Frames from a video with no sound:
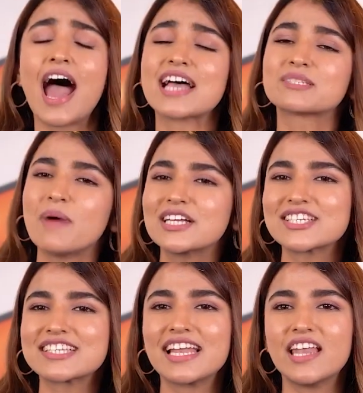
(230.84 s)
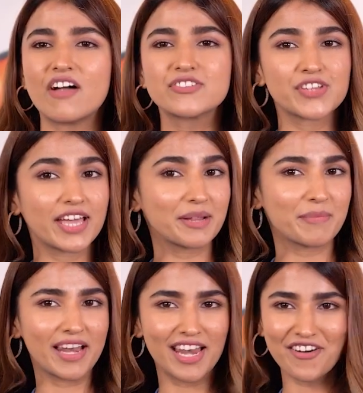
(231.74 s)
as much as I loved sharing
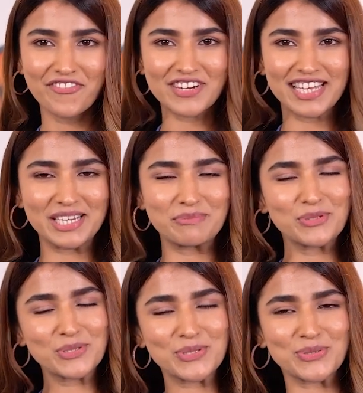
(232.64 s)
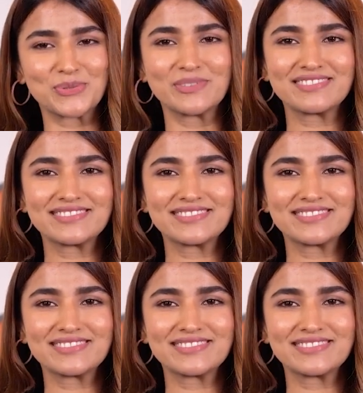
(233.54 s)
my love for denim looks too.